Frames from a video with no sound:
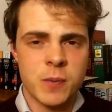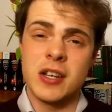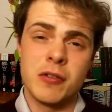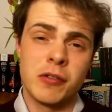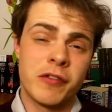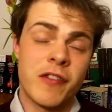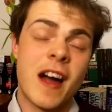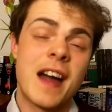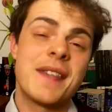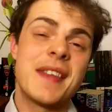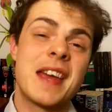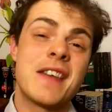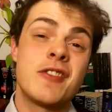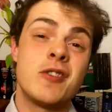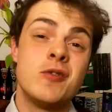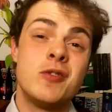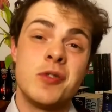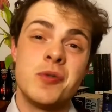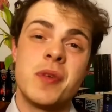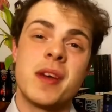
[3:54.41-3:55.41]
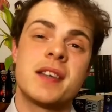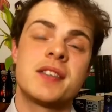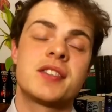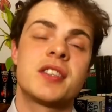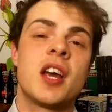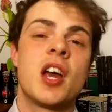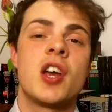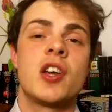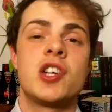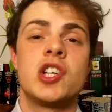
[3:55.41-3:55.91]
You'll find that if you do this,
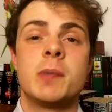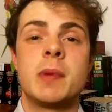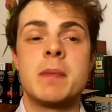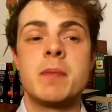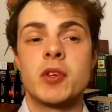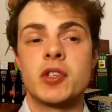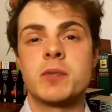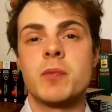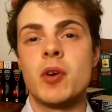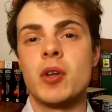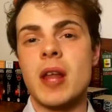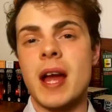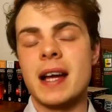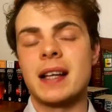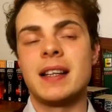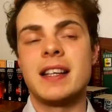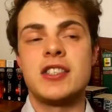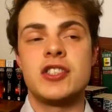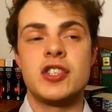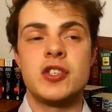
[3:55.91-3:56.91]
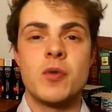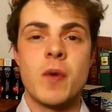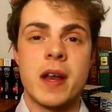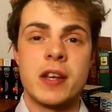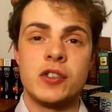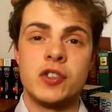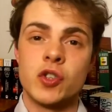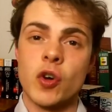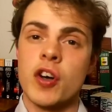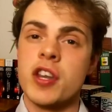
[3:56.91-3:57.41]
you'll be much more likely to
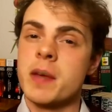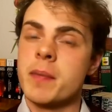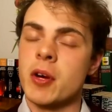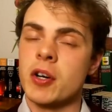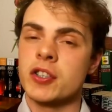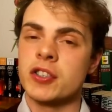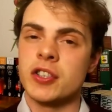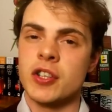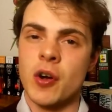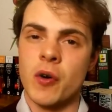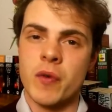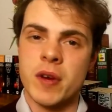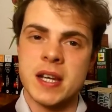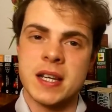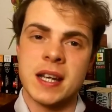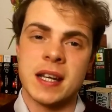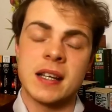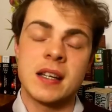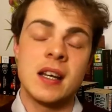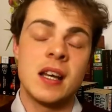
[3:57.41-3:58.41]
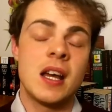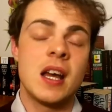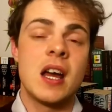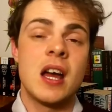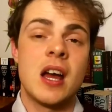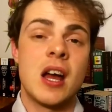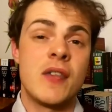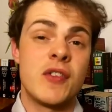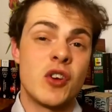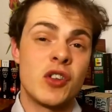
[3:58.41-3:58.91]
enjoy the books that you're reading,
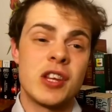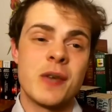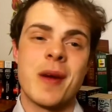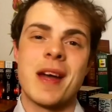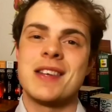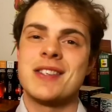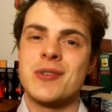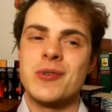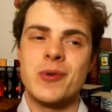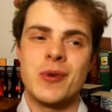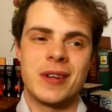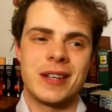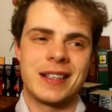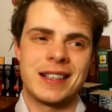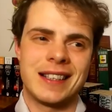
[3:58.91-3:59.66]
and the only way to